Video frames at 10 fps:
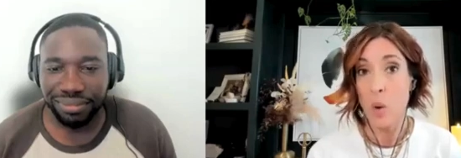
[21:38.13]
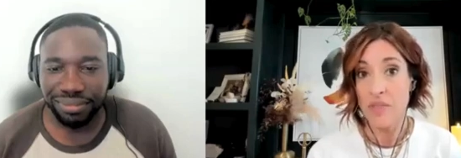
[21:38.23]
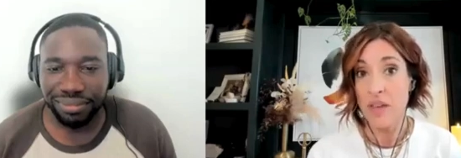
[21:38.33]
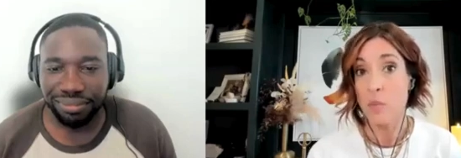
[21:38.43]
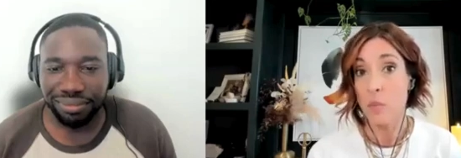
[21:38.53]

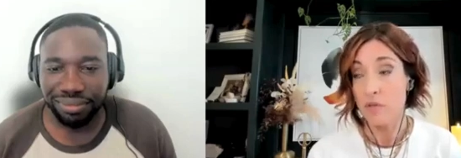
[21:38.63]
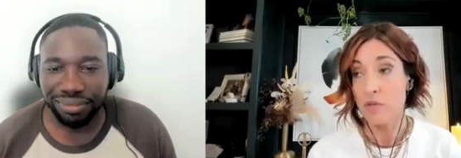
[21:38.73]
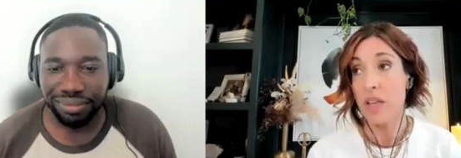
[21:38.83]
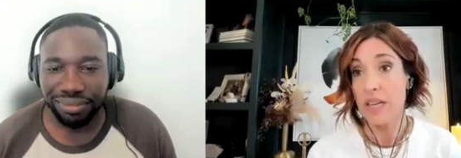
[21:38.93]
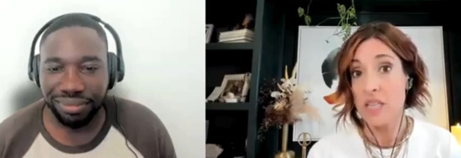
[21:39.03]
Speaker 1: what then
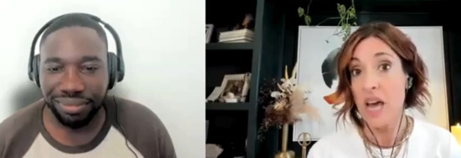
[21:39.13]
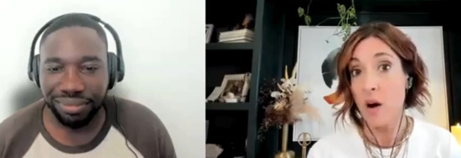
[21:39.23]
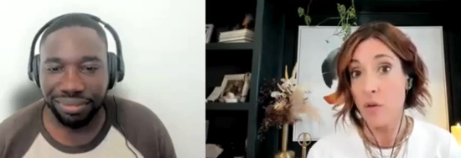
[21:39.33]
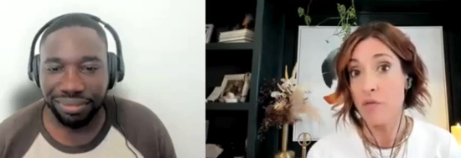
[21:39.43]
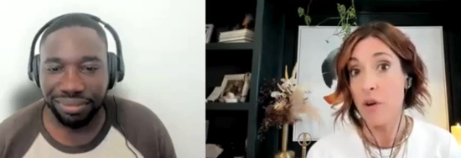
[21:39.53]
reflects
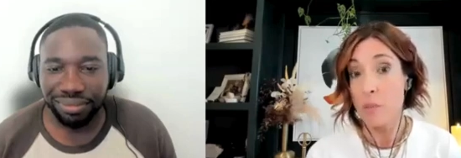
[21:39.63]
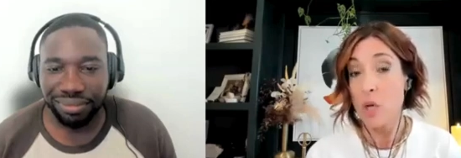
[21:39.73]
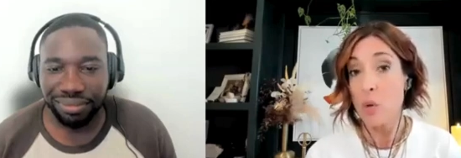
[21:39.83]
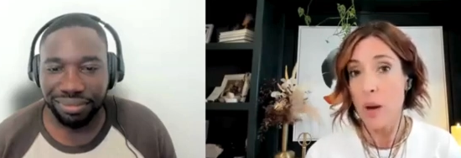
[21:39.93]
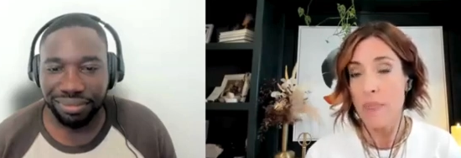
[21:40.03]
out from
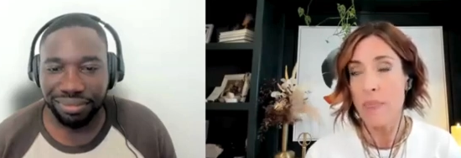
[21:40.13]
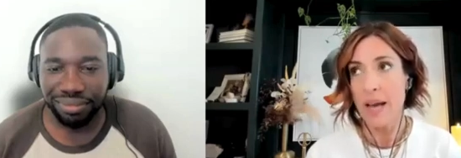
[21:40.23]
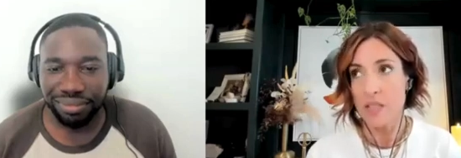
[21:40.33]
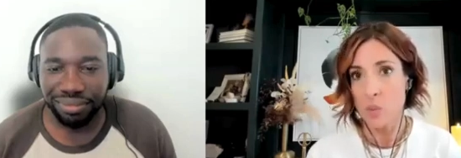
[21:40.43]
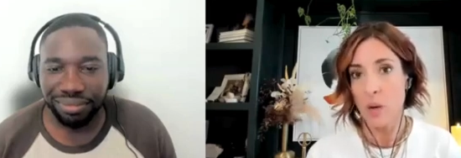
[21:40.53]
you. And
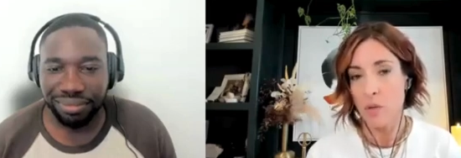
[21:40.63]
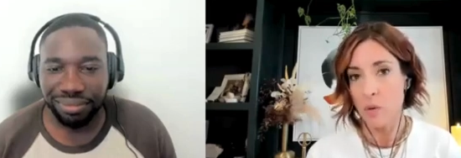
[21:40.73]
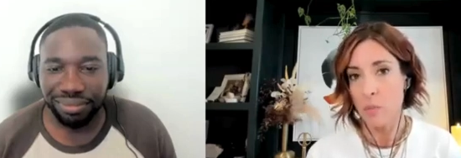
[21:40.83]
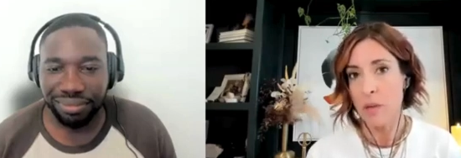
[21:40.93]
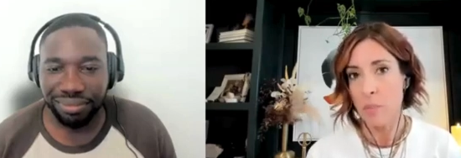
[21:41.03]
that's what
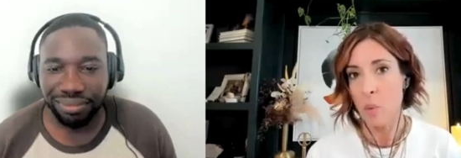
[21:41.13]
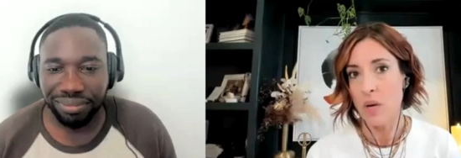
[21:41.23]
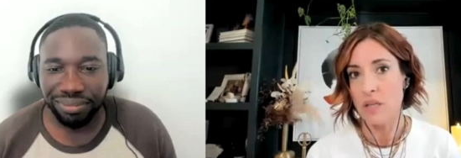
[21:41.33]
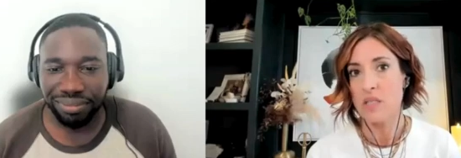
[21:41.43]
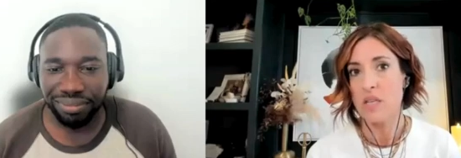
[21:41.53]
other people
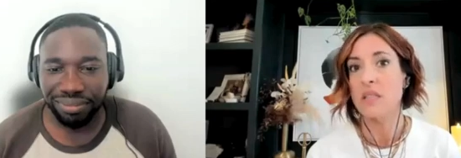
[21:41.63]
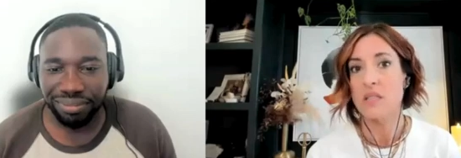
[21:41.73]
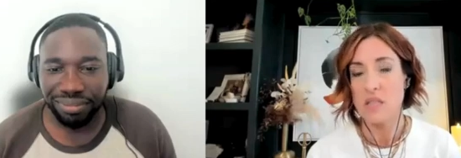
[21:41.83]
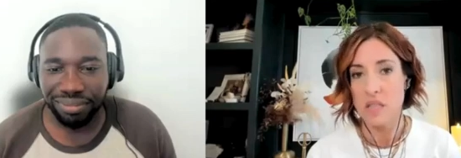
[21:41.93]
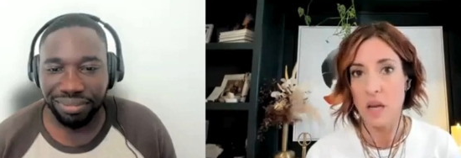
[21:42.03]
witness
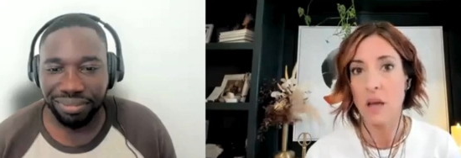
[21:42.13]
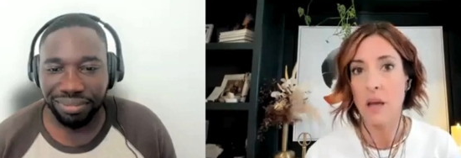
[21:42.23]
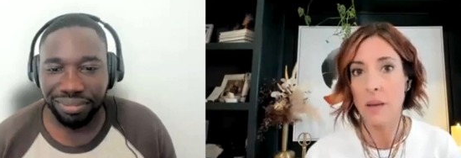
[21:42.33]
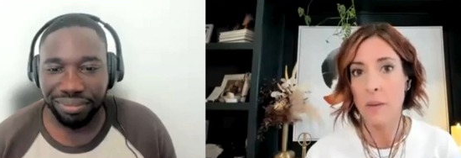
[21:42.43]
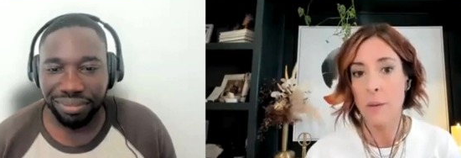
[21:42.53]
and see.
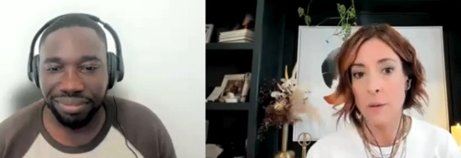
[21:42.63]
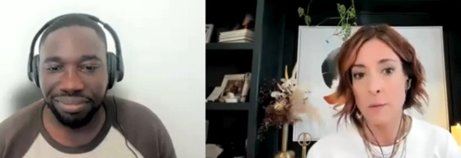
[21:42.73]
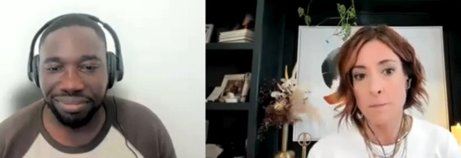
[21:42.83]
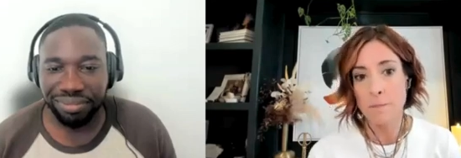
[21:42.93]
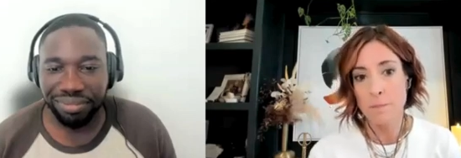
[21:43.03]

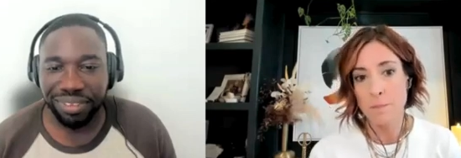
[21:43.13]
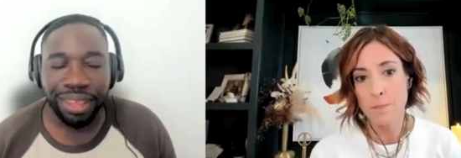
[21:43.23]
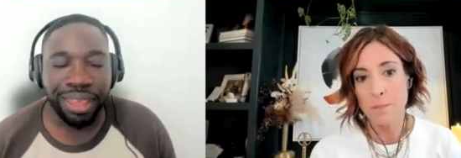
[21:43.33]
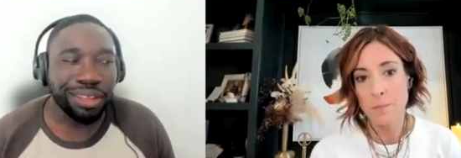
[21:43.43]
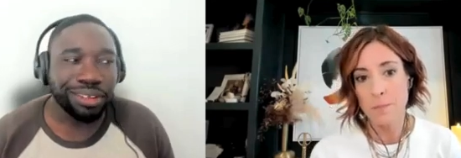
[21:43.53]

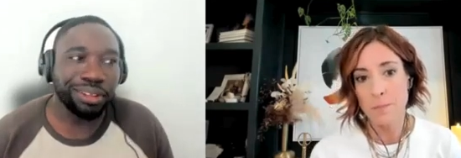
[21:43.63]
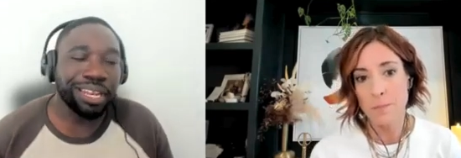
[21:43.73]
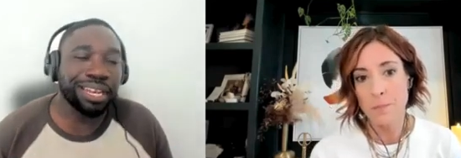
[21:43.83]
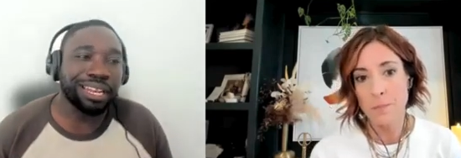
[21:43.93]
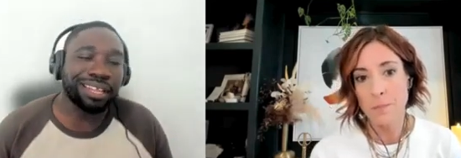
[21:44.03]
Speaker 2: So
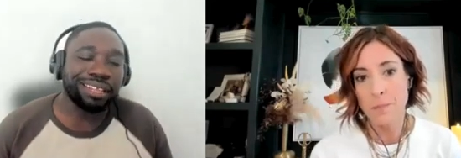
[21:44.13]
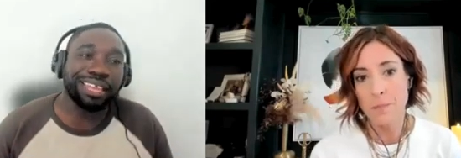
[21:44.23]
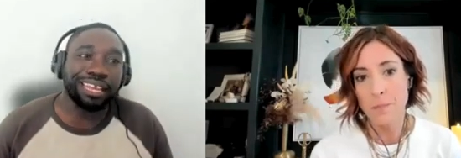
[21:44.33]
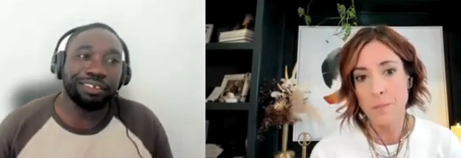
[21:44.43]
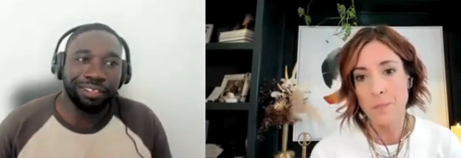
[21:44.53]
then, uh,
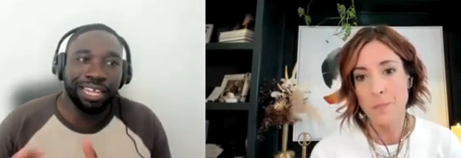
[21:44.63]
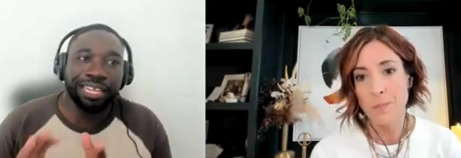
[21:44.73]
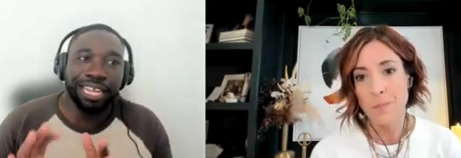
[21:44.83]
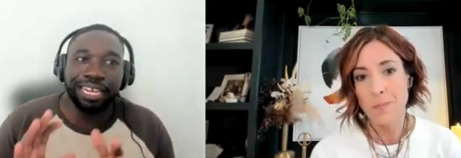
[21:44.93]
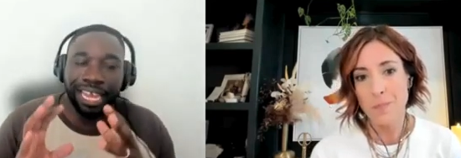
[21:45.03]
thank you for
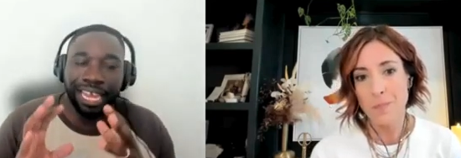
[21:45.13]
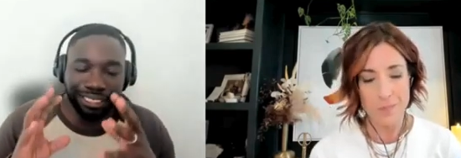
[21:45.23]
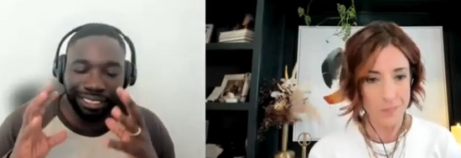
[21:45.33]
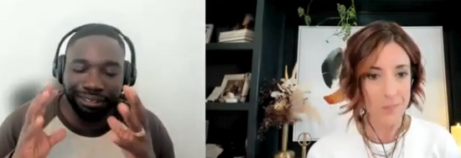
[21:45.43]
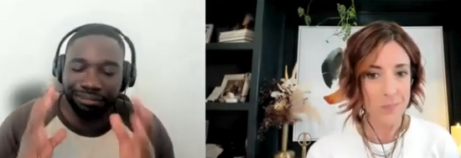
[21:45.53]
that. That
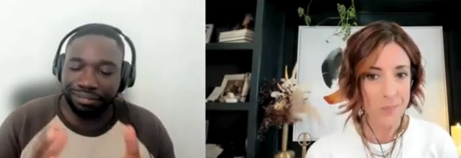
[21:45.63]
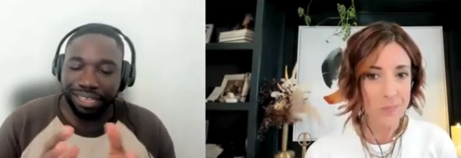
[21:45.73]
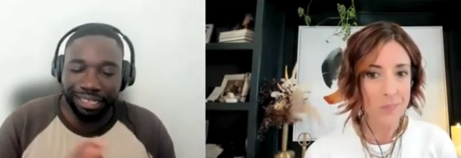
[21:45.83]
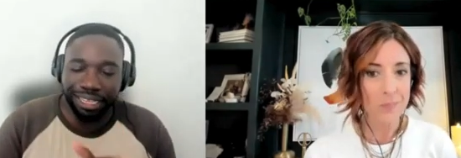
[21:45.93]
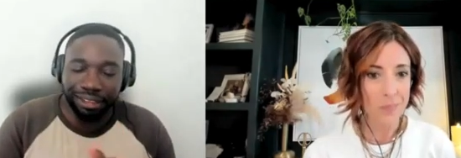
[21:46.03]
actually, mm-hmm.
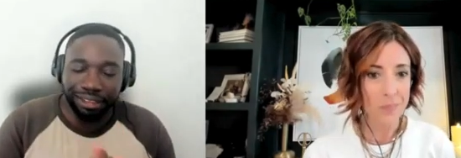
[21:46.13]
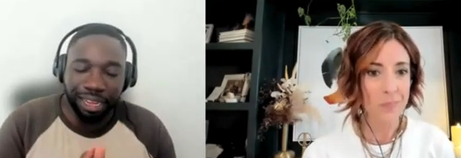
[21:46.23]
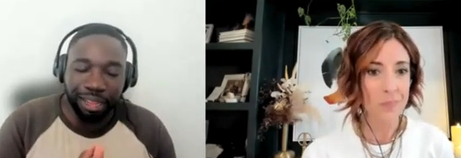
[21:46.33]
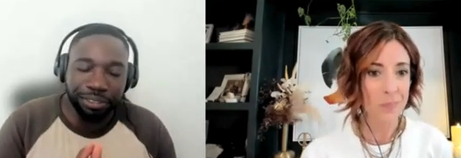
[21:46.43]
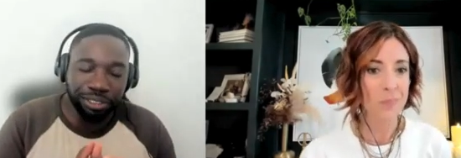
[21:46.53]
that, that,
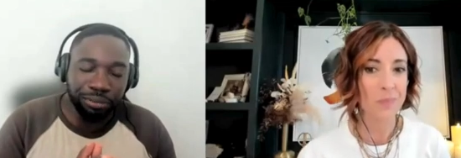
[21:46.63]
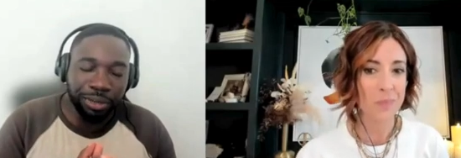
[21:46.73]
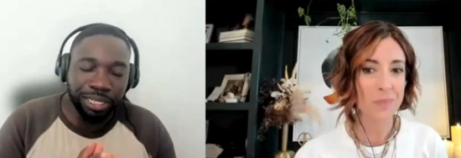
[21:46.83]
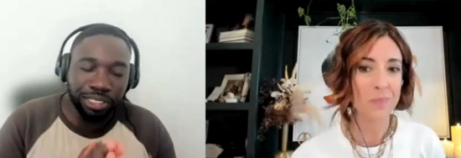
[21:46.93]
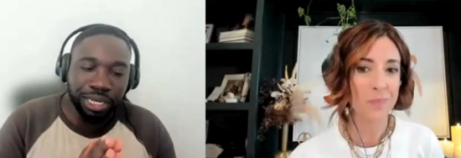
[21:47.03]
that helps so
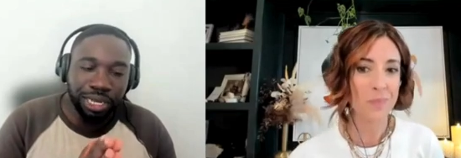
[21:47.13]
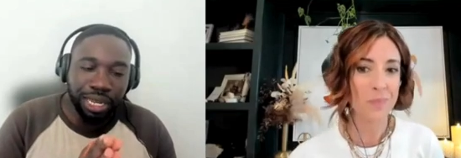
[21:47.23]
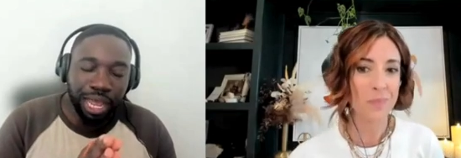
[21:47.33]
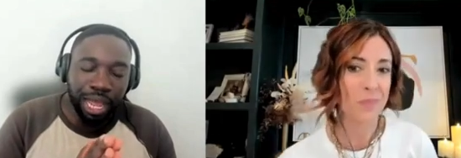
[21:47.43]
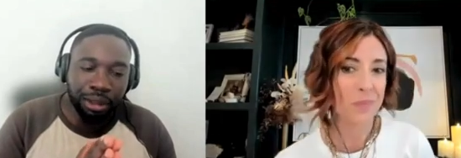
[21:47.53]
much.
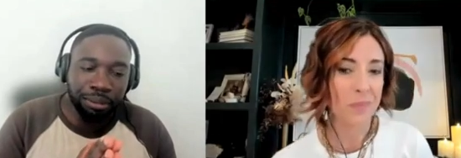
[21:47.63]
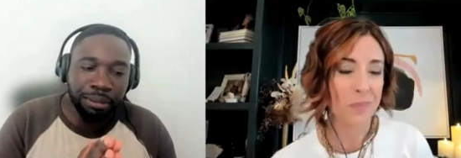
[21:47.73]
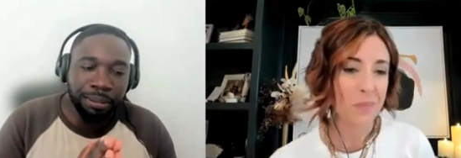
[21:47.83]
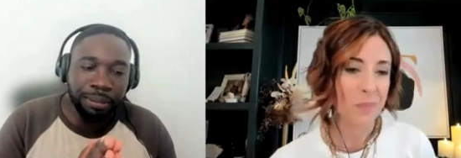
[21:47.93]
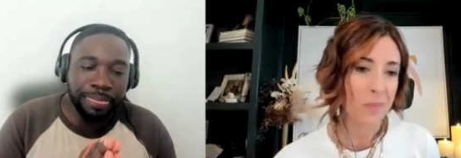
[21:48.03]

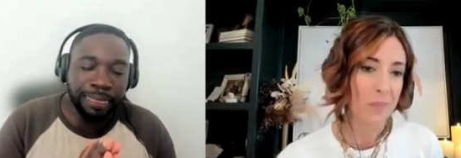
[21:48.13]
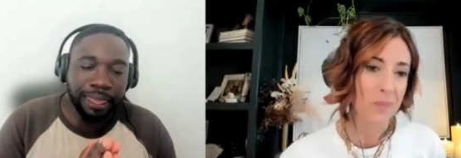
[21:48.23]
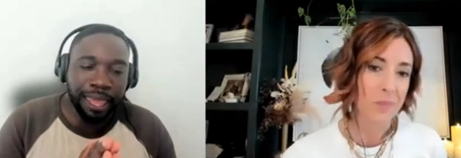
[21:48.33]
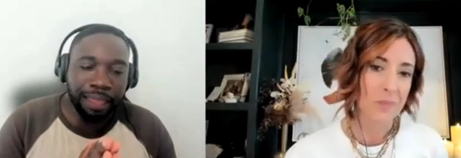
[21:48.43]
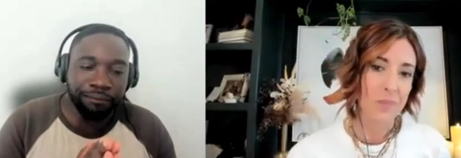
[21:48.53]
Um,
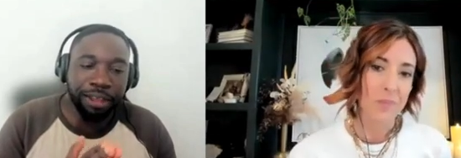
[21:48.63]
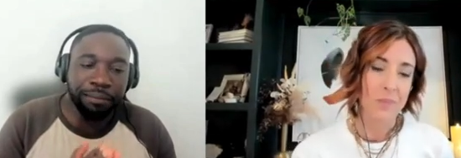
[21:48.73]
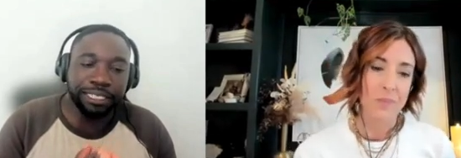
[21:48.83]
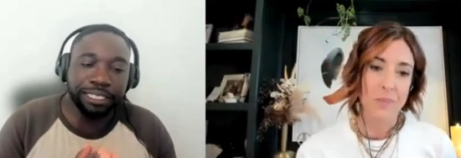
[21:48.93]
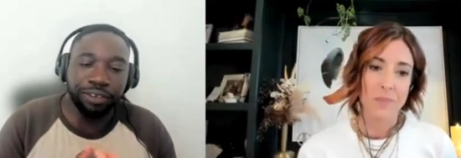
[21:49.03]
I
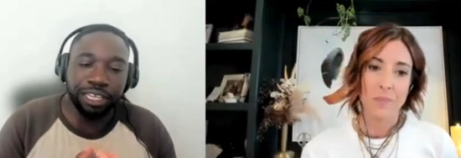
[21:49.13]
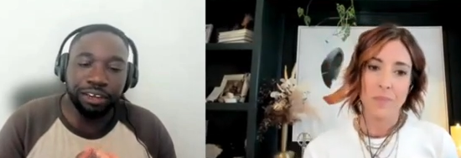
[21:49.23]
find myself really